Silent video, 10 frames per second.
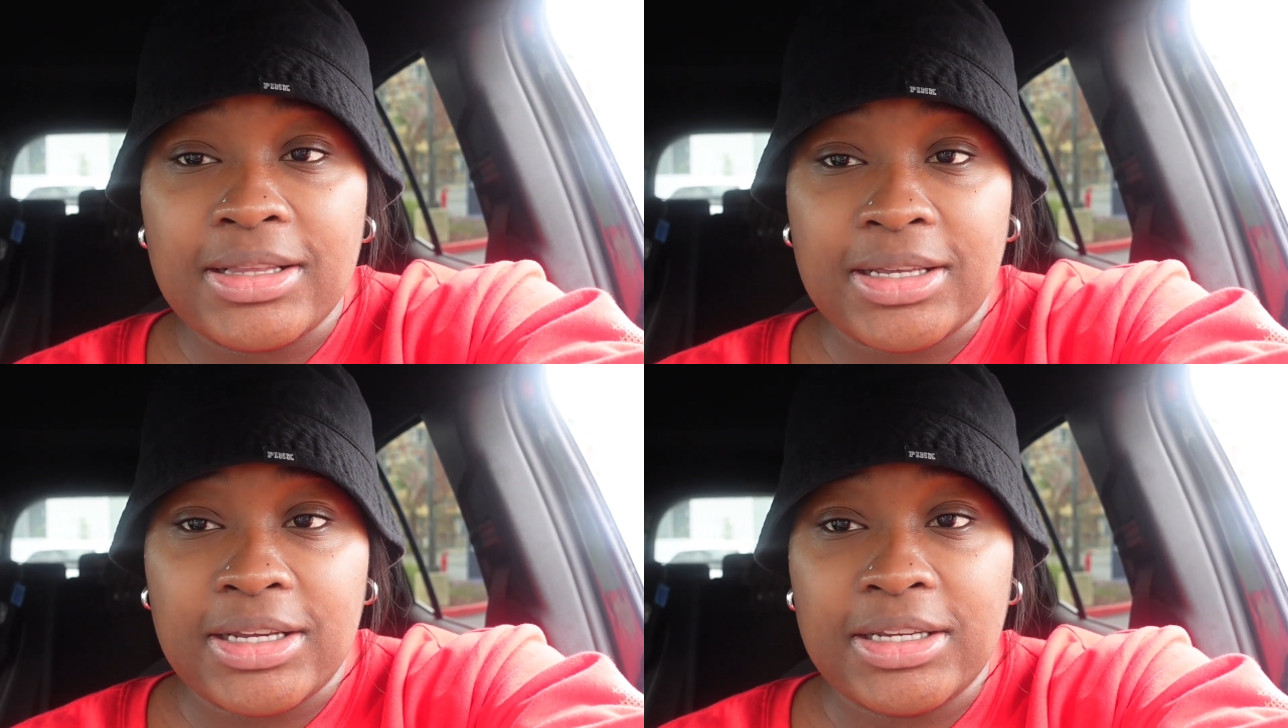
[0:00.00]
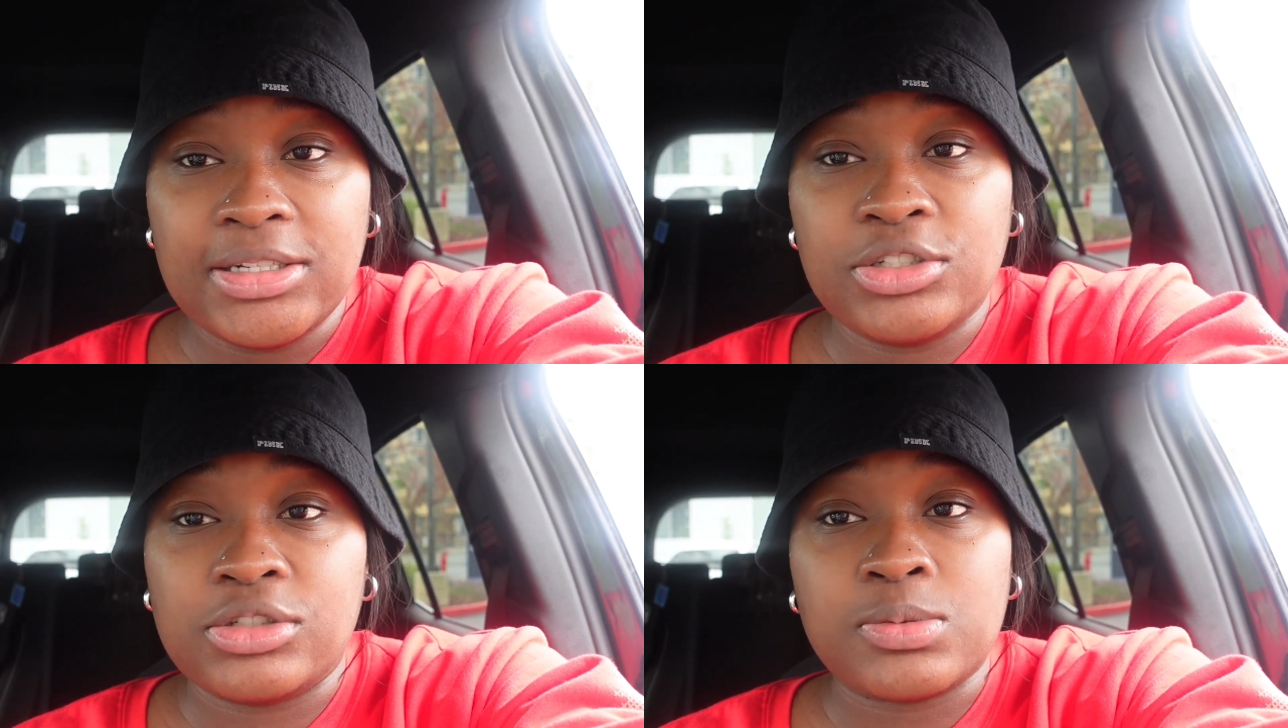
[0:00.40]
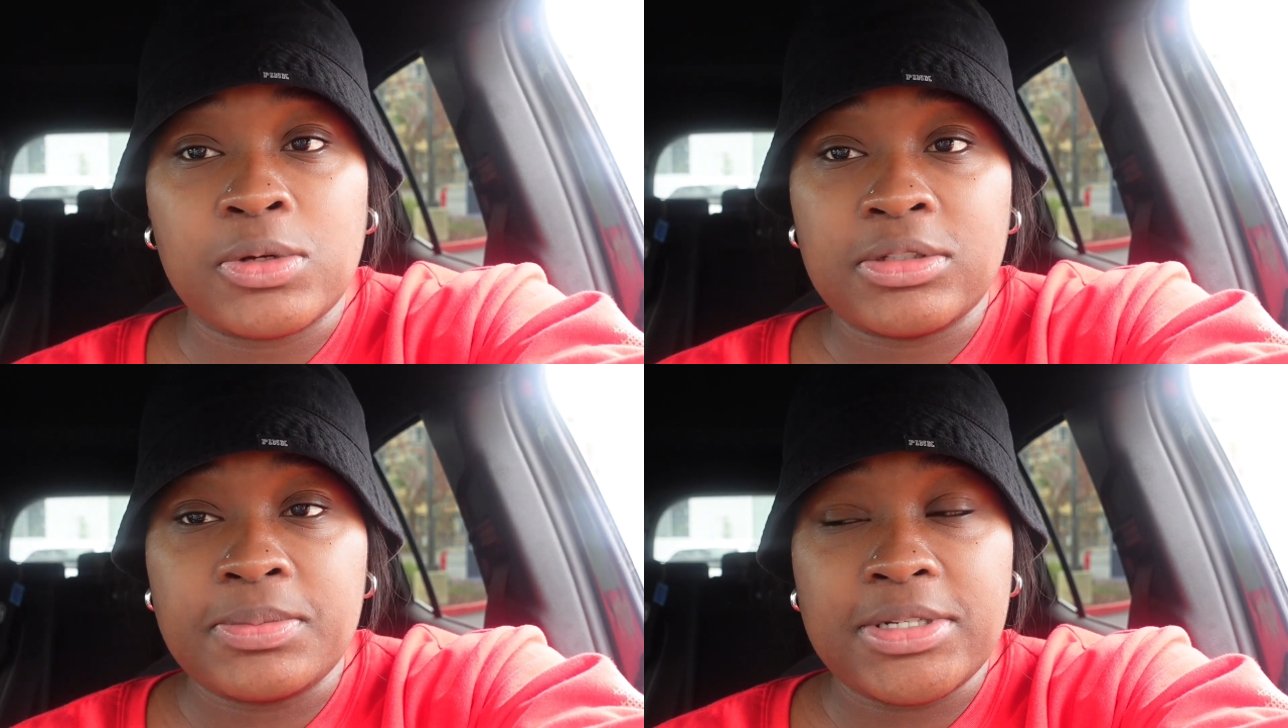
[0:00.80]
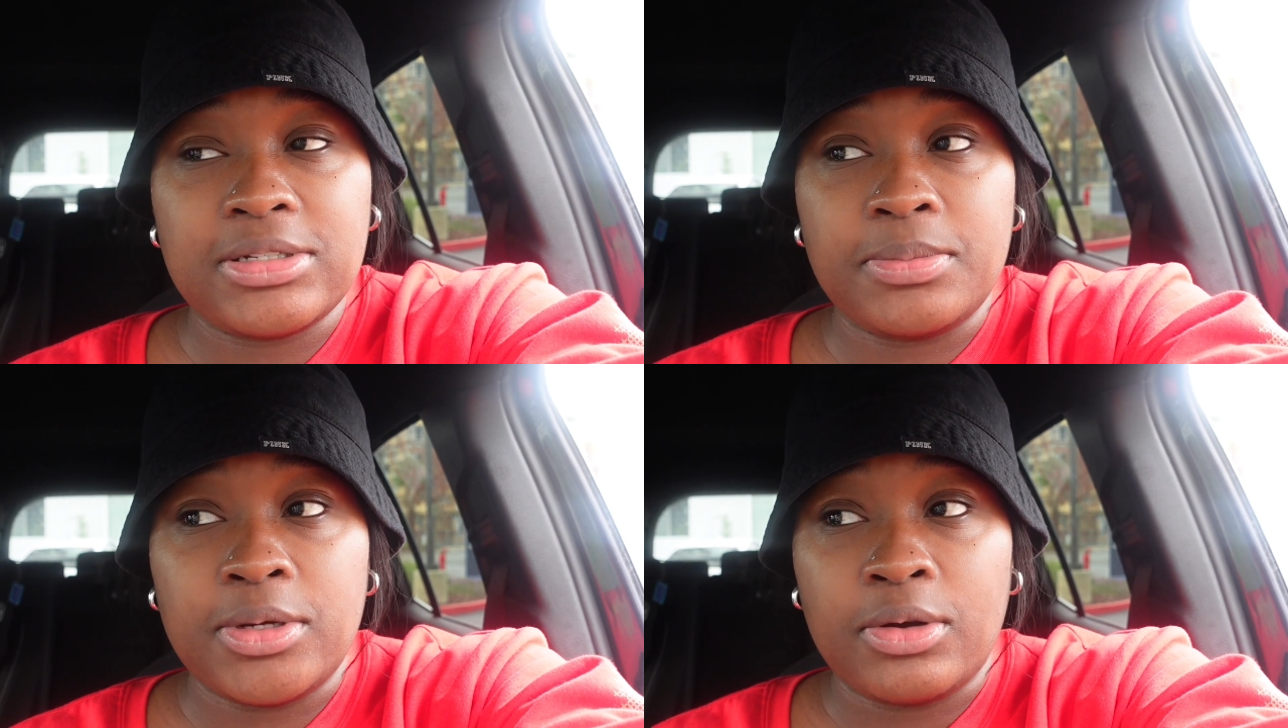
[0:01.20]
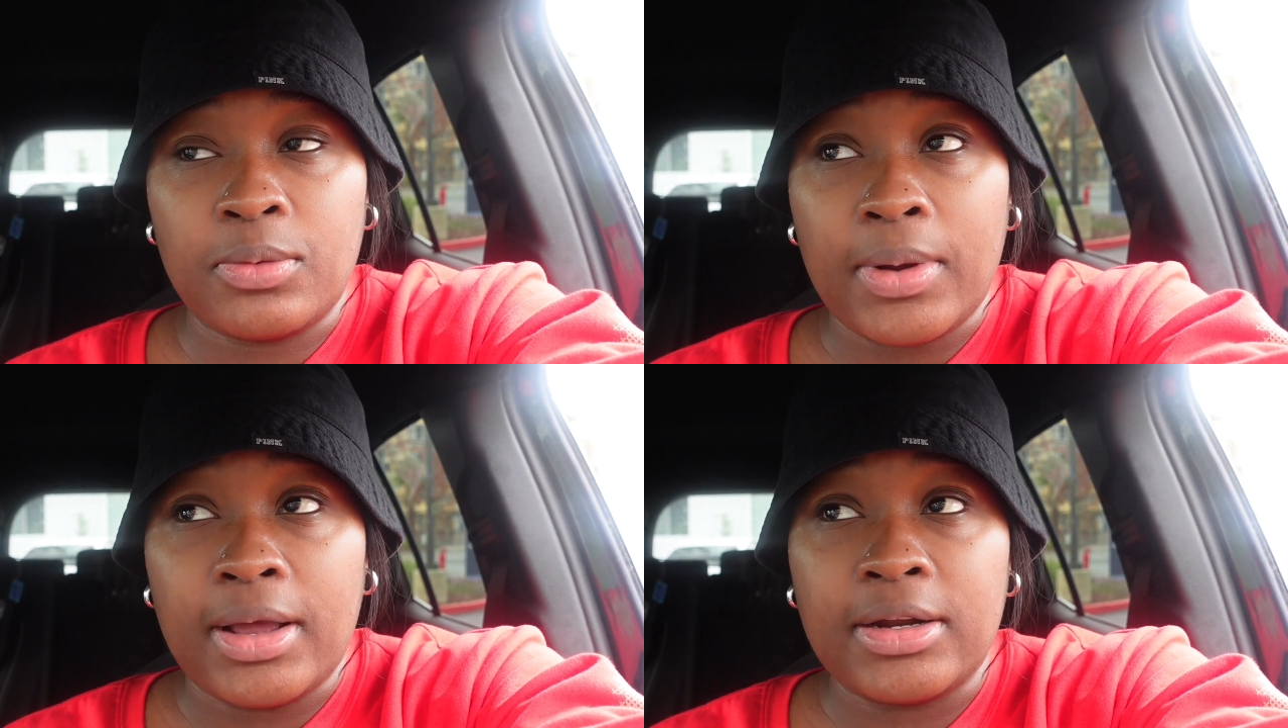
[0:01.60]
Like he just wants me to be
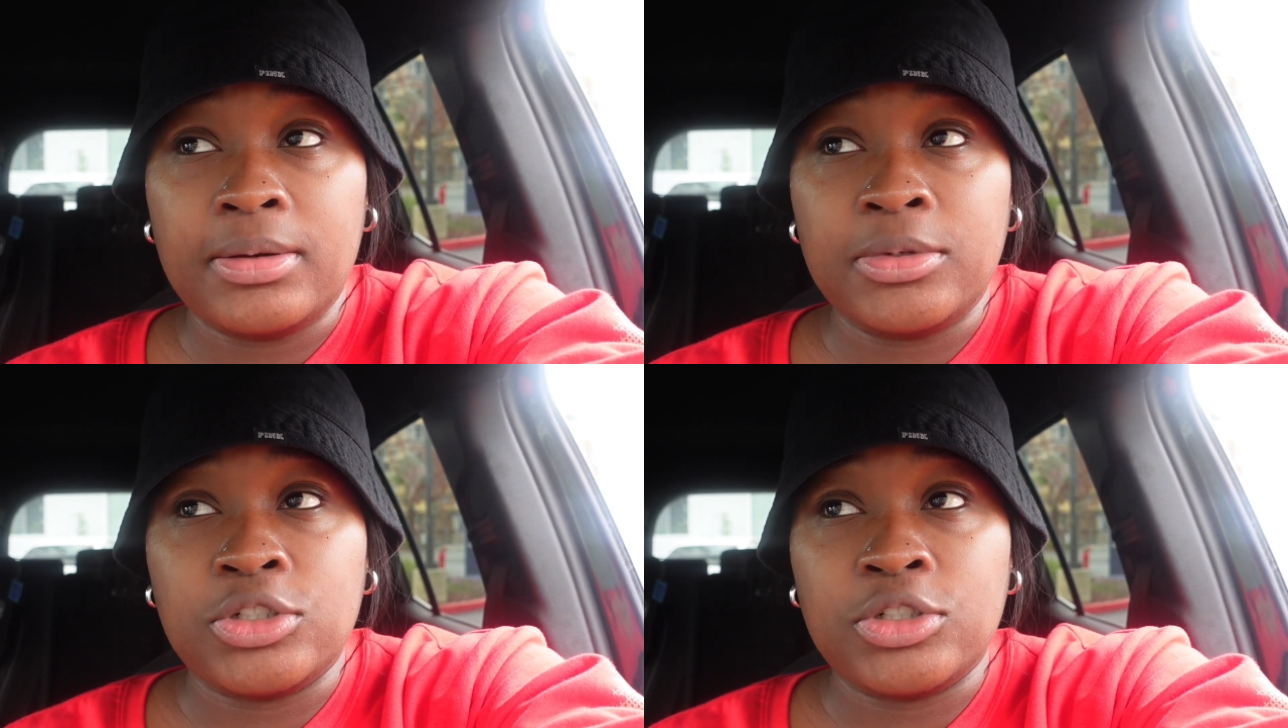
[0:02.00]
around him.